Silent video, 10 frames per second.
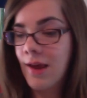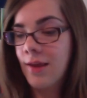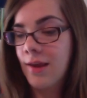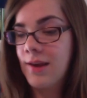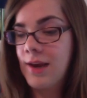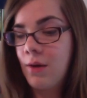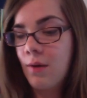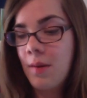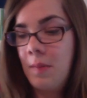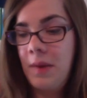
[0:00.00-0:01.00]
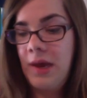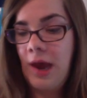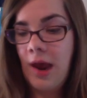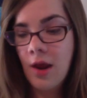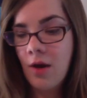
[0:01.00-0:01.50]
The Secret
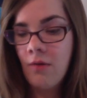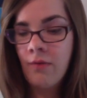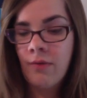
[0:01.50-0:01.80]
Piano,